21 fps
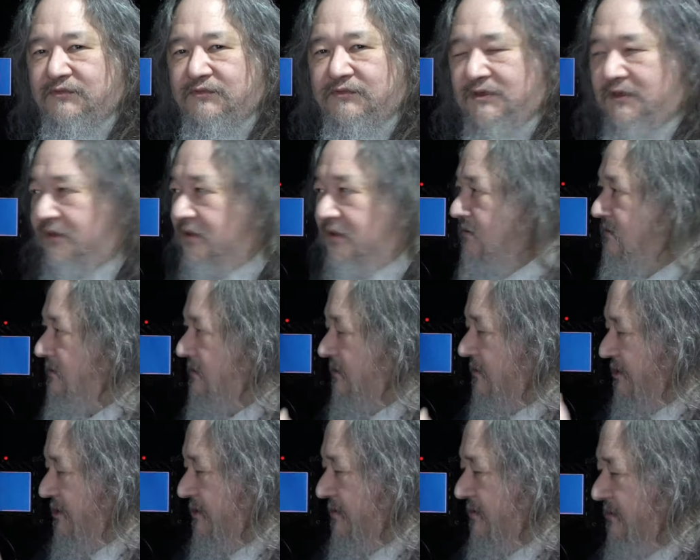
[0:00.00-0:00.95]
to to
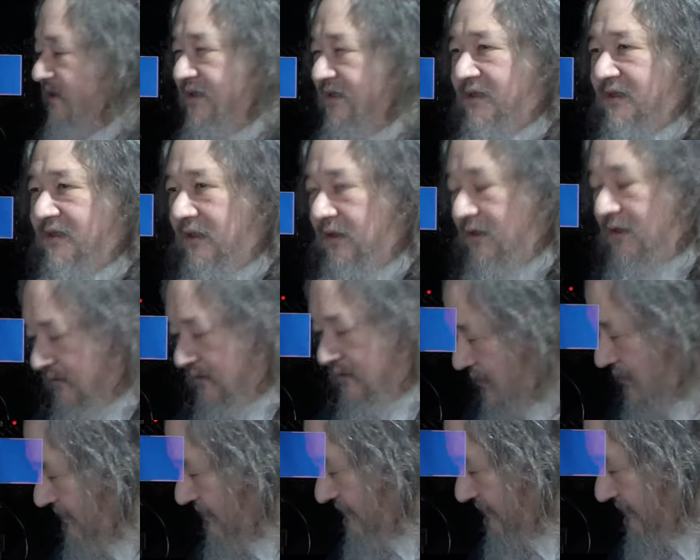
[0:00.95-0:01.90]
shoot this, and it looks
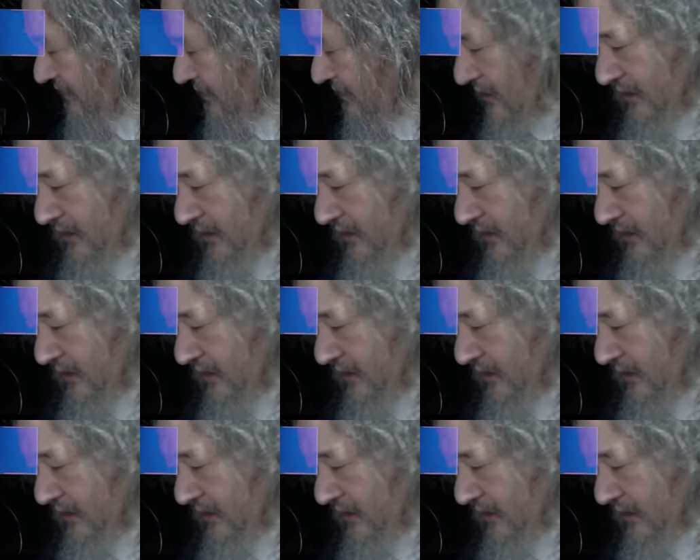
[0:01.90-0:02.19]
awful.